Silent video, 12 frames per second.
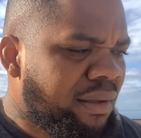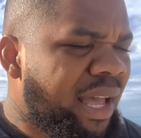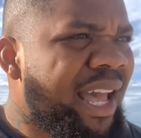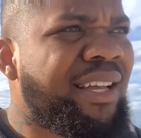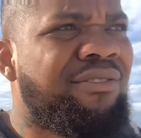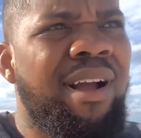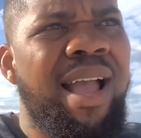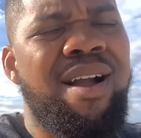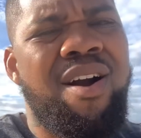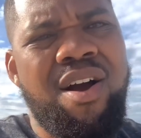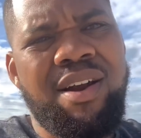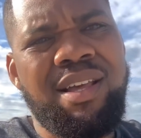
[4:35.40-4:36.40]
And Greg
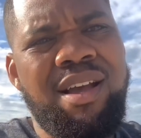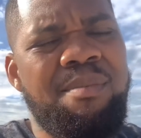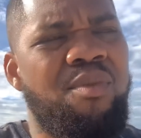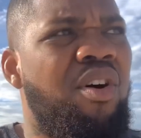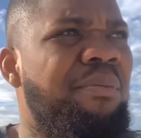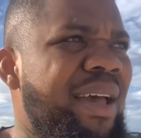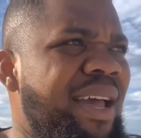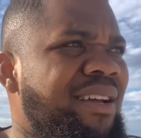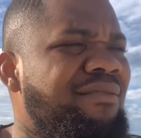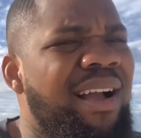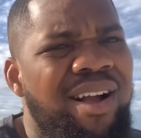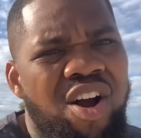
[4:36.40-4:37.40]
Hardy. Come on,
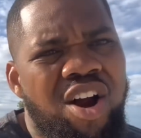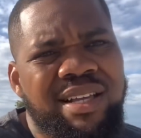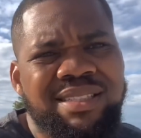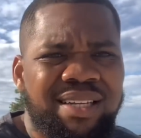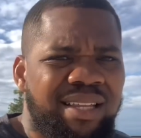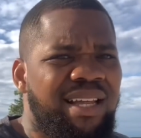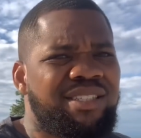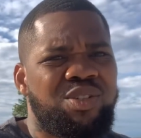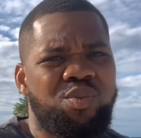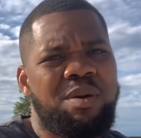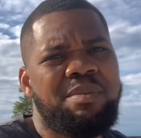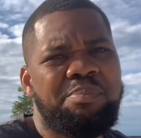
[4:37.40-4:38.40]
man. Greg Hardy's an alleged
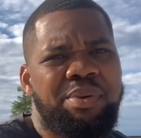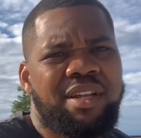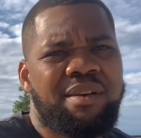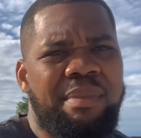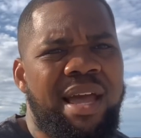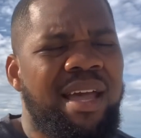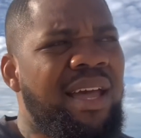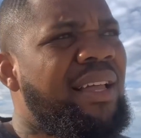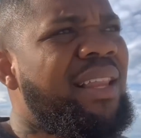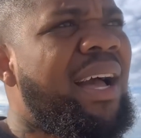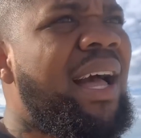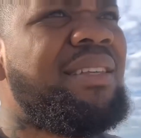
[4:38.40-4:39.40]
woman beater, man.
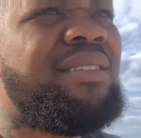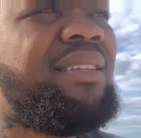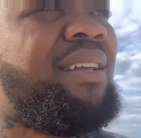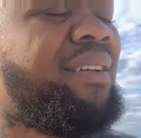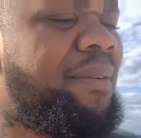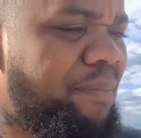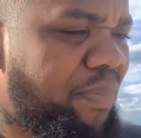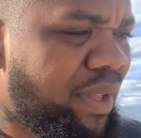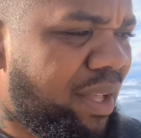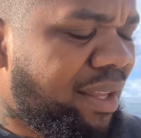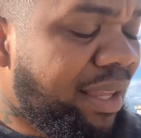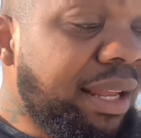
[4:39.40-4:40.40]

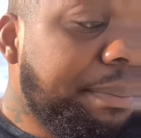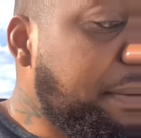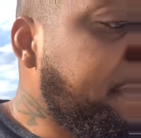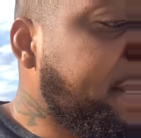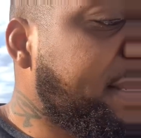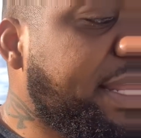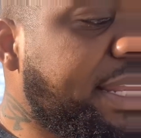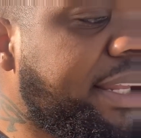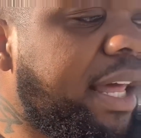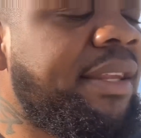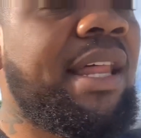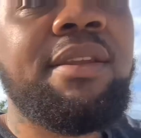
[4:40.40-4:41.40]

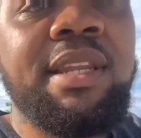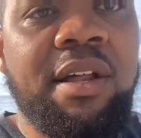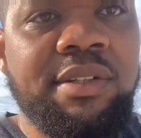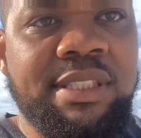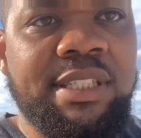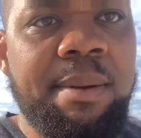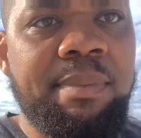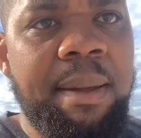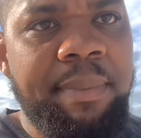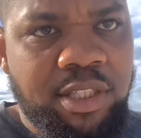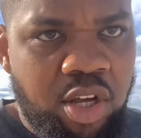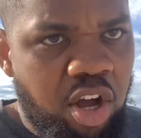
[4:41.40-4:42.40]
Skip,
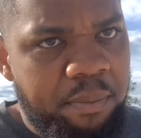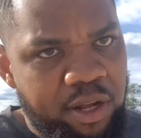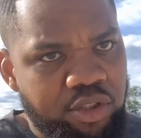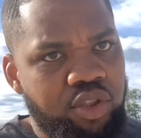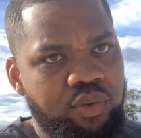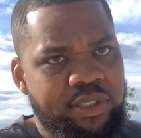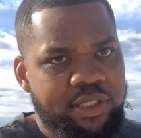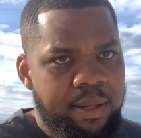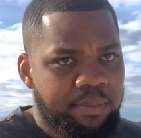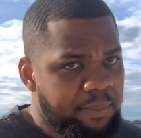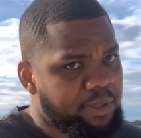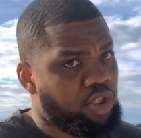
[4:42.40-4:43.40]
let me talk about you,
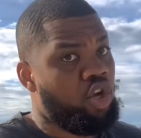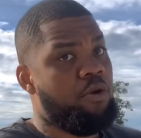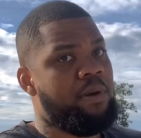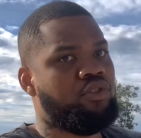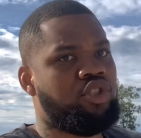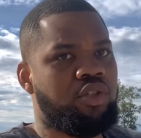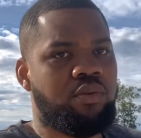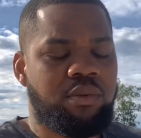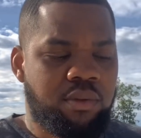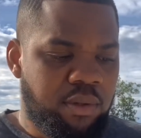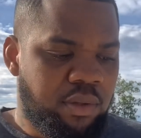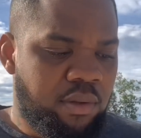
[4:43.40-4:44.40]
Skip. Let me talk about you.
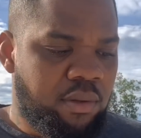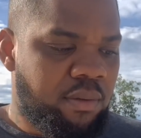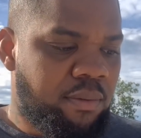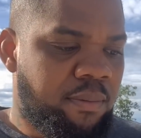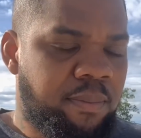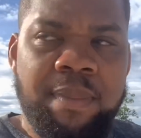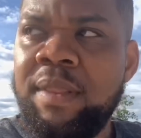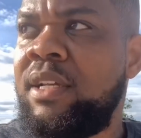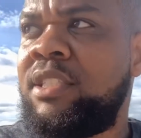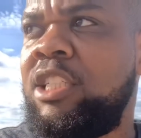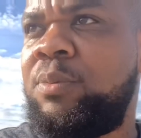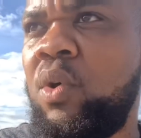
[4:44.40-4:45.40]

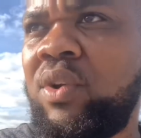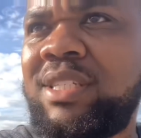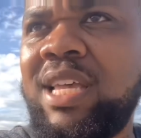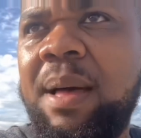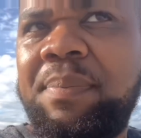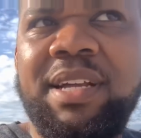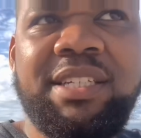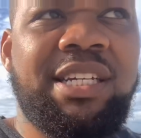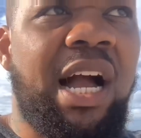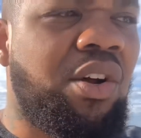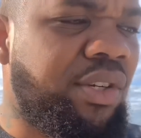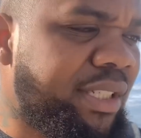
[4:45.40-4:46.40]
Since we're on the topic of
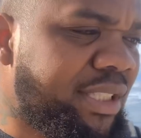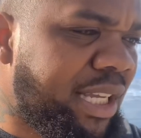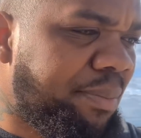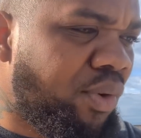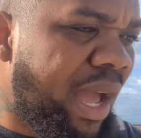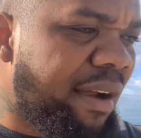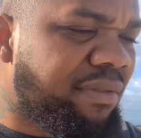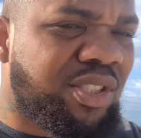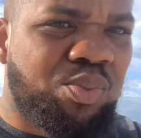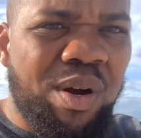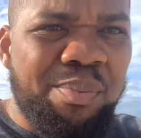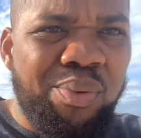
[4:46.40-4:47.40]
childish, Skip, you
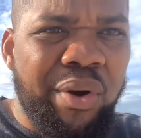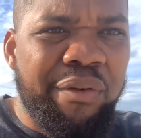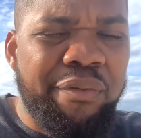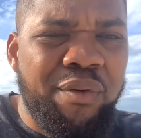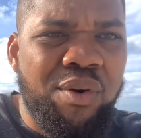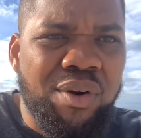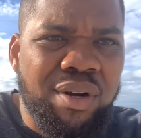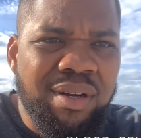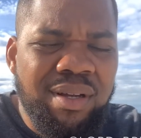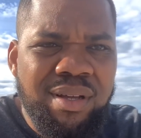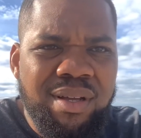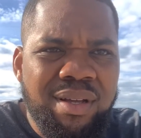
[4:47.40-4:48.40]
averaged 1.4
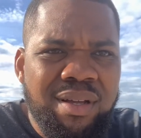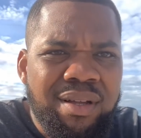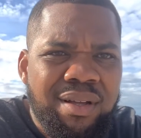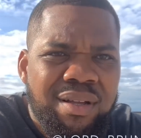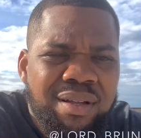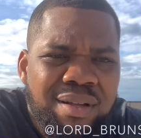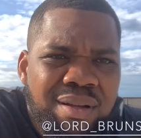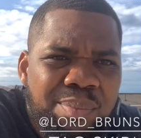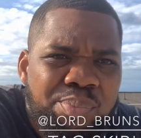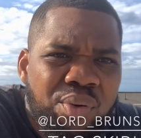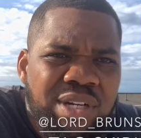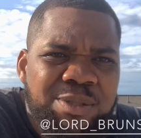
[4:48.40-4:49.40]

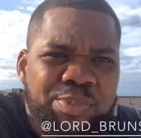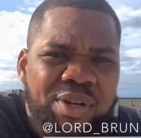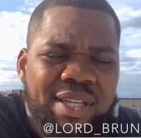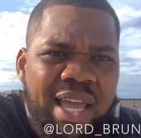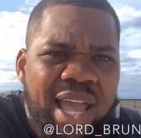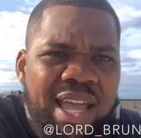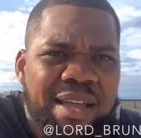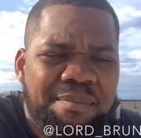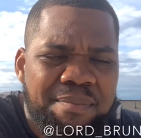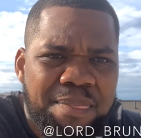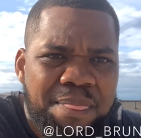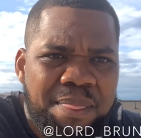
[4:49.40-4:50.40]
points per game